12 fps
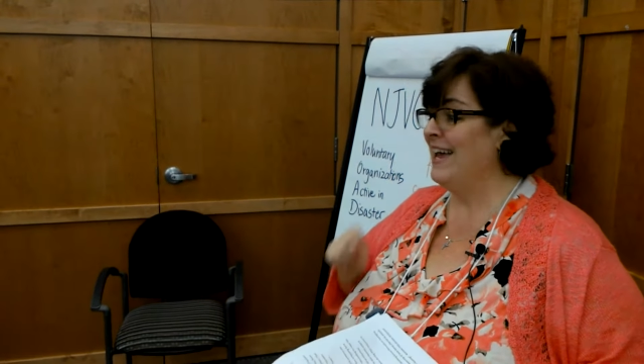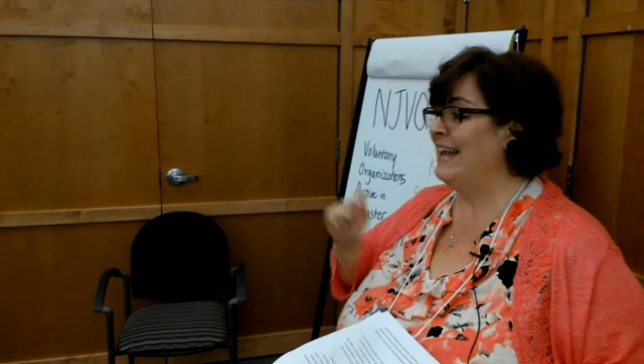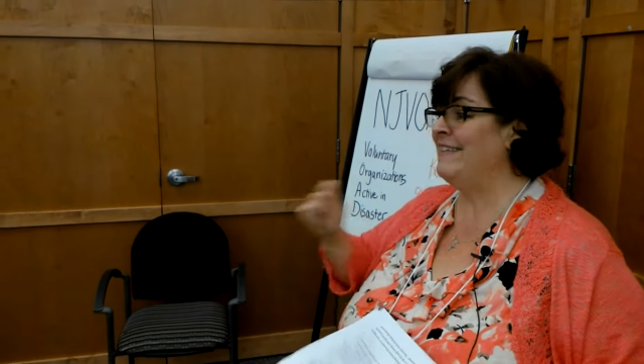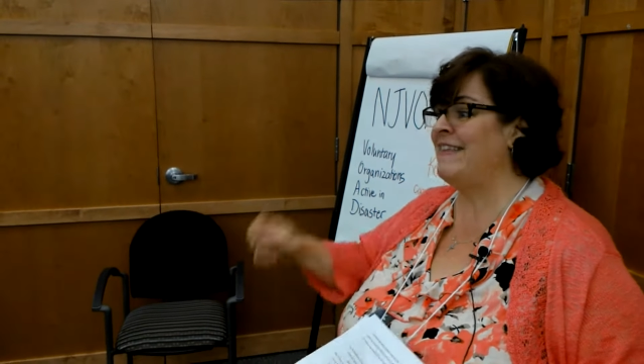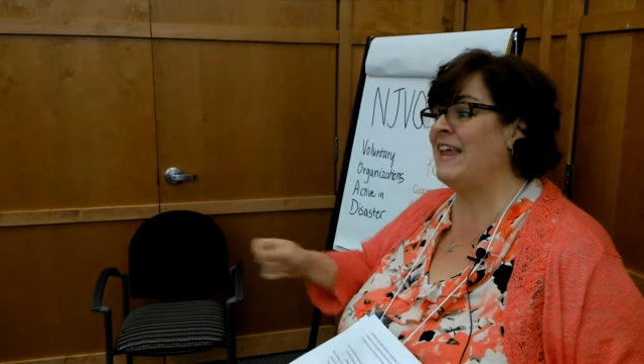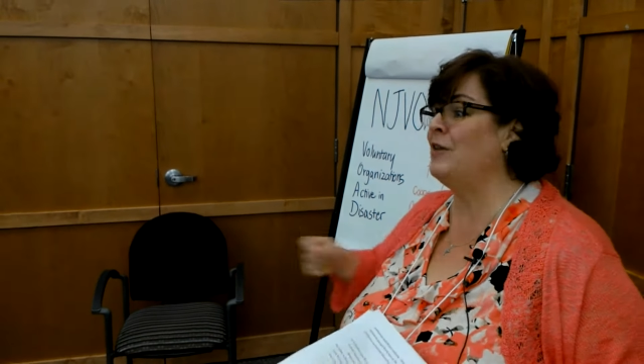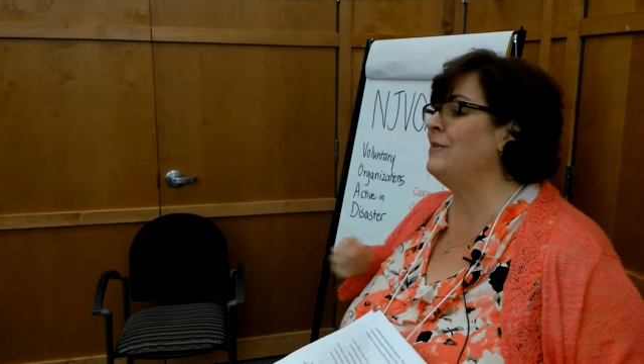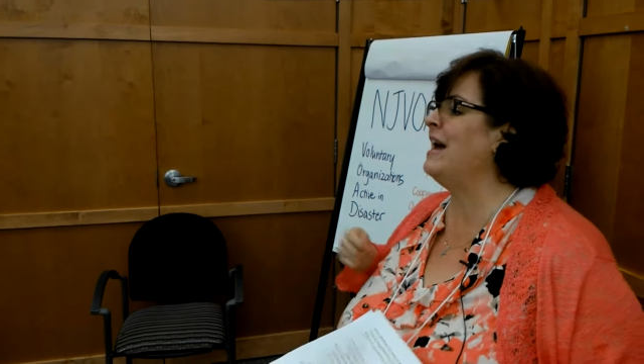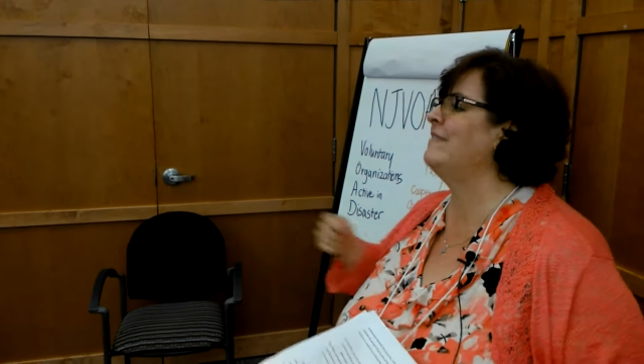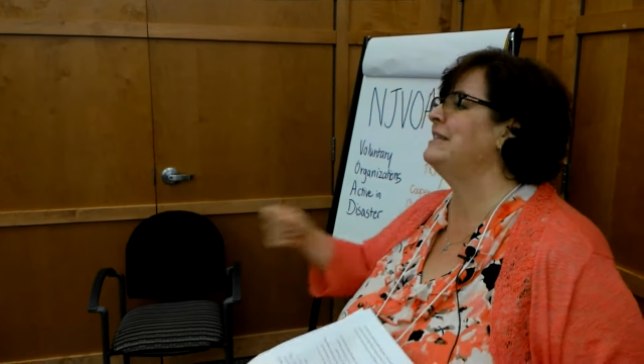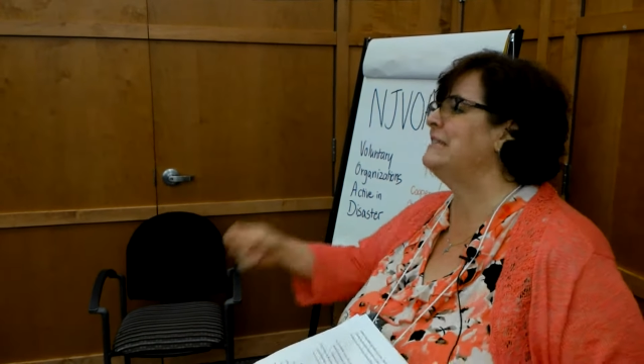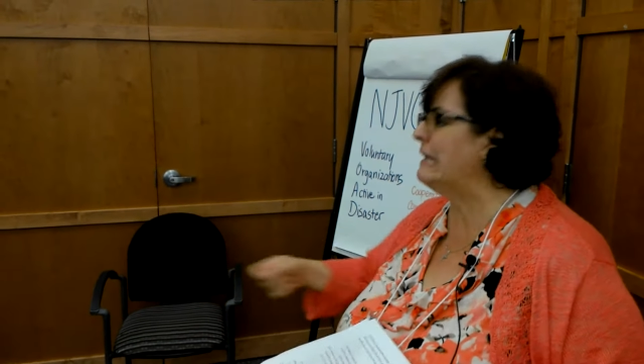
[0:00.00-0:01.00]
and then they don't
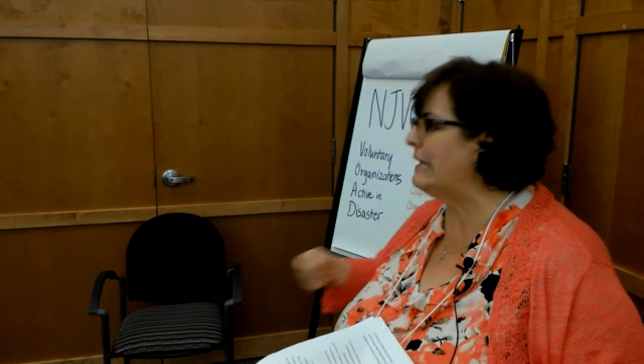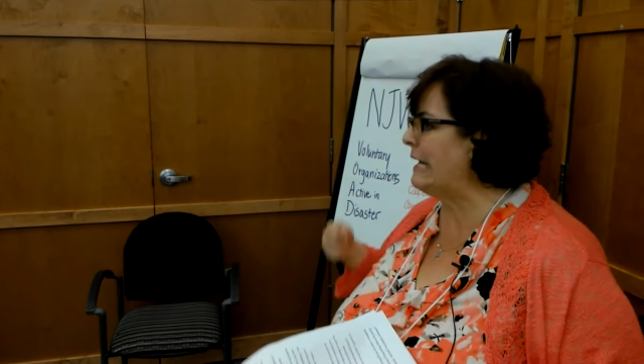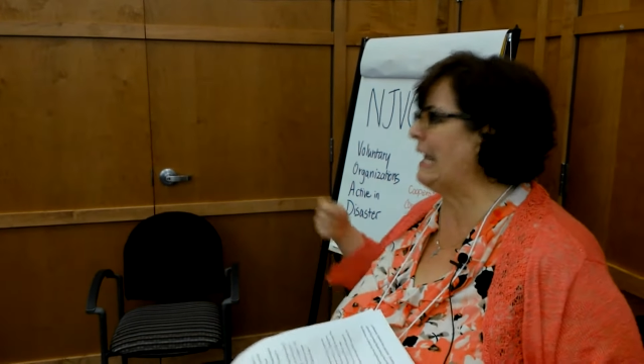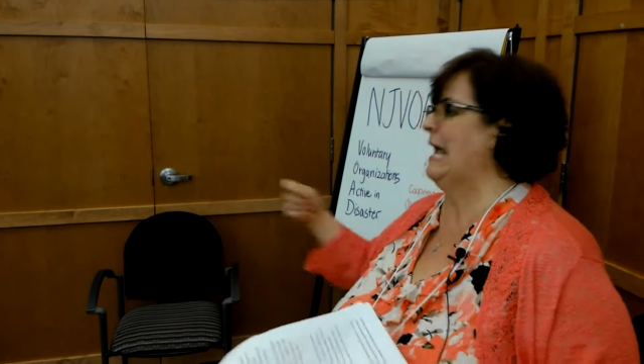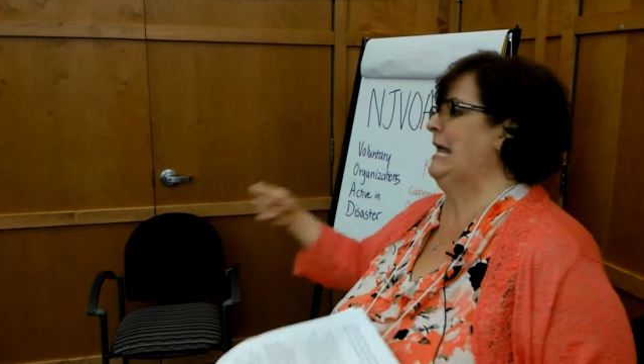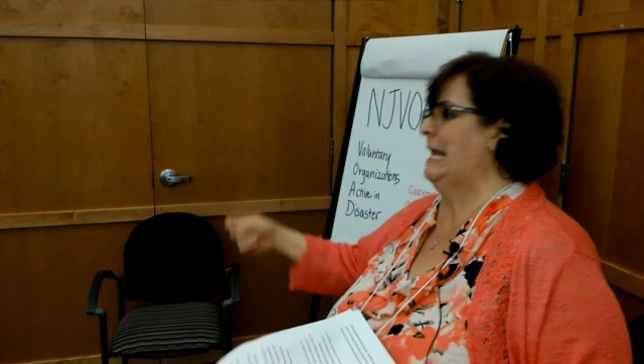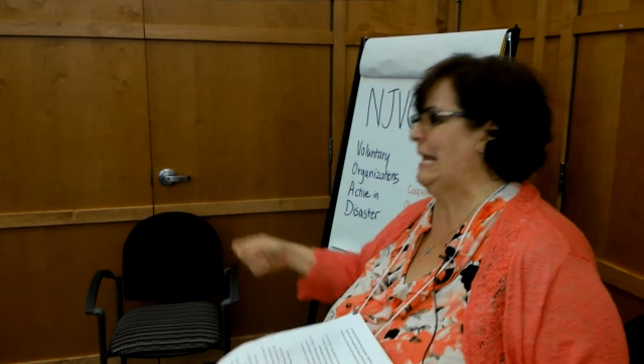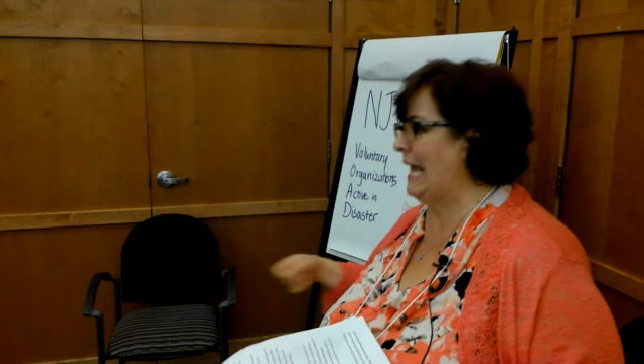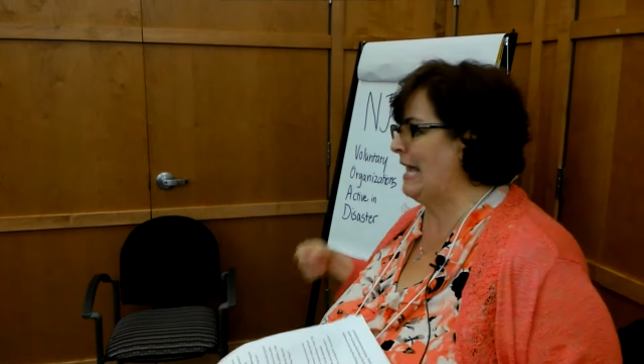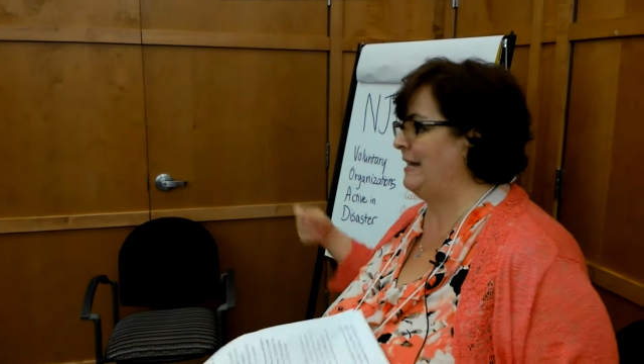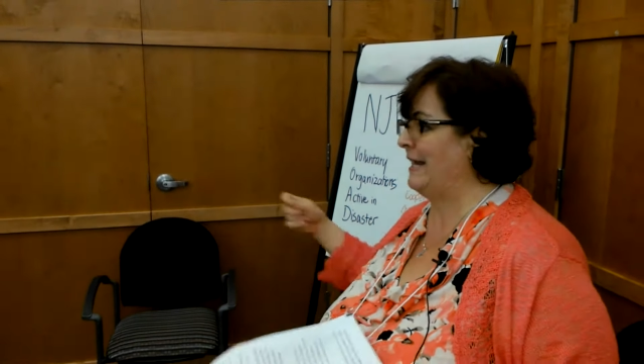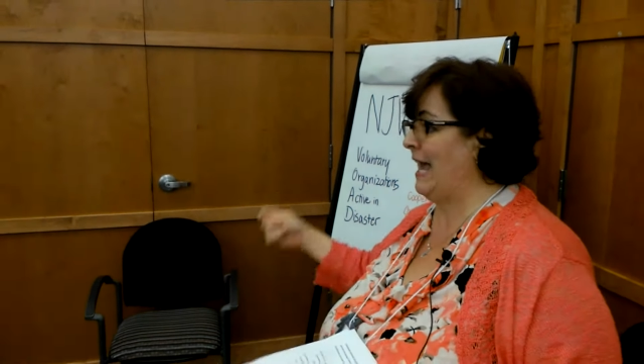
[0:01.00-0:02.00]
have to tell it again and
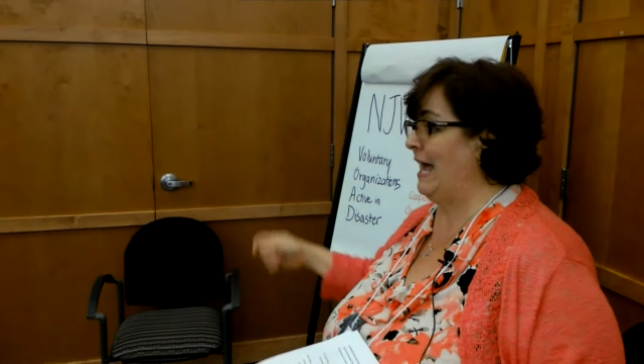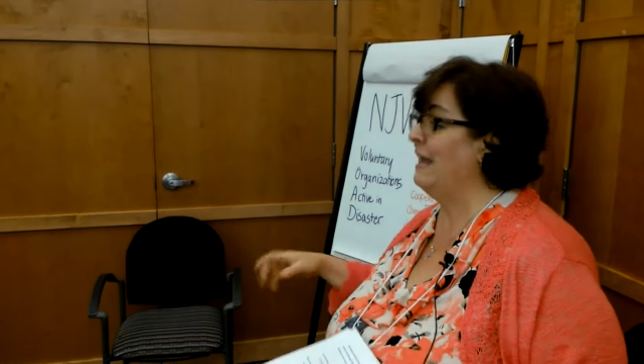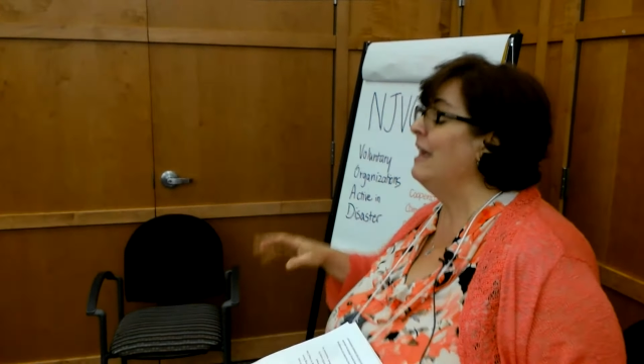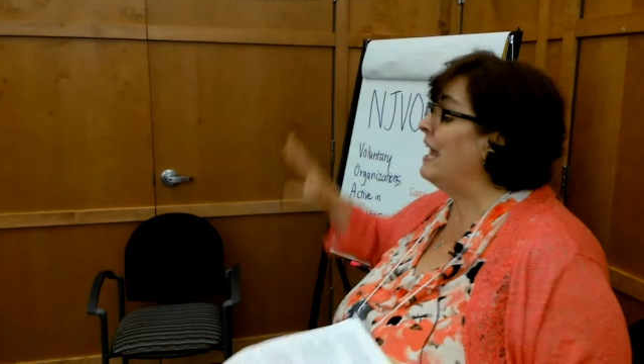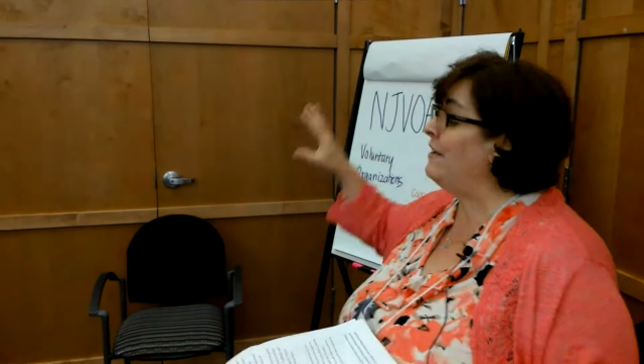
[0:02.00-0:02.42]
again and again.